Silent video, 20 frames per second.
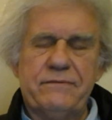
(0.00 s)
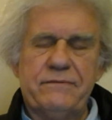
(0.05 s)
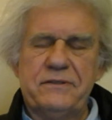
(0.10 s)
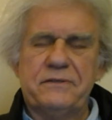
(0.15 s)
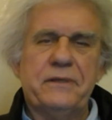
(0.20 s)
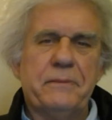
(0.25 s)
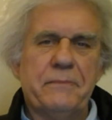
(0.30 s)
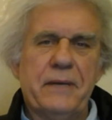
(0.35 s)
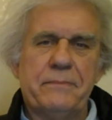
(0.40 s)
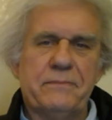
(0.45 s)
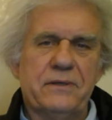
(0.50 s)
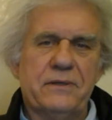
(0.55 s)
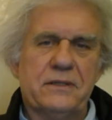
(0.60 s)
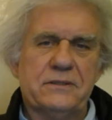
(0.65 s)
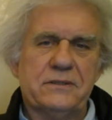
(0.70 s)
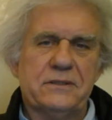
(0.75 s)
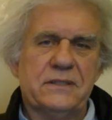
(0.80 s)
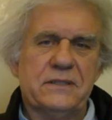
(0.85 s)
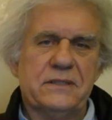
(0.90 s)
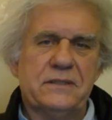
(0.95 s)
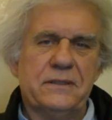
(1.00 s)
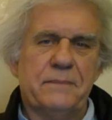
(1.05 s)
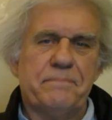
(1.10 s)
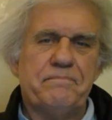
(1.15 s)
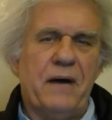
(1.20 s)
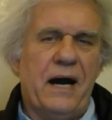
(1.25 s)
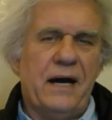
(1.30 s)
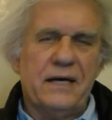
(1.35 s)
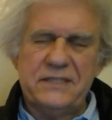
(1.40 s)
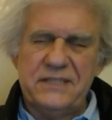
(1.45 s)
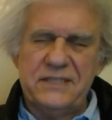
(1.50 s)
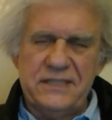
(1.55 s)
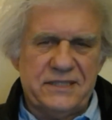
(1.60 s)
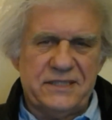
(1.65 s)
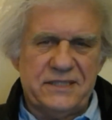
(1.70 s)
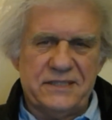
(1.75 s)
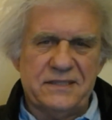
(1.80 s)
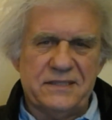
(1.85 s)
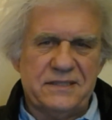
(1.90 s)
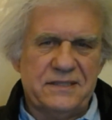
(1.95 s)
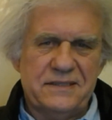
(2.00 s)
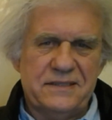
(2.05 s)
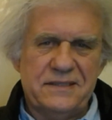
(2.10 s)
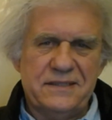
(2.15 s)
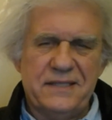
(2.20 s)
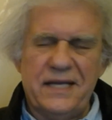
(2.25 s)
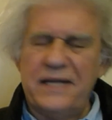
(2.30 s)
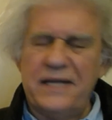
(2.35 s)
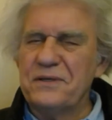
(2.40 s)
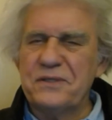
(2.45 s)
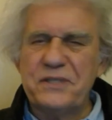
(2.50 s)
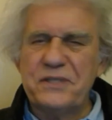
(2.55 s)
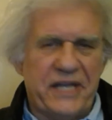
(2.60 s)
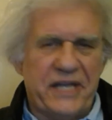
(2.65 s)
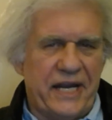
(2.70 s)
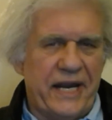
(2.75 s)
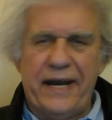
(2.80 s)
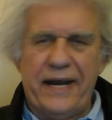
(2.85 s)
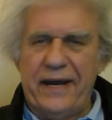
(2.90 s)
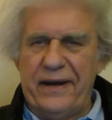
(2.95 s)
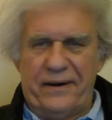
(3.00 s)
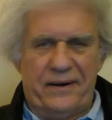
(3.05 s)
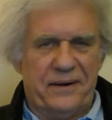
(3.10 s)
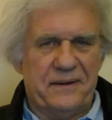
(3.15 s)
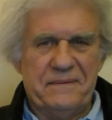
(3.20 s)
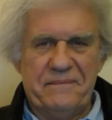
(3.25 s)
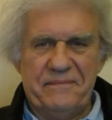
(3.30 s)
to remember also that the politicians, they don't care.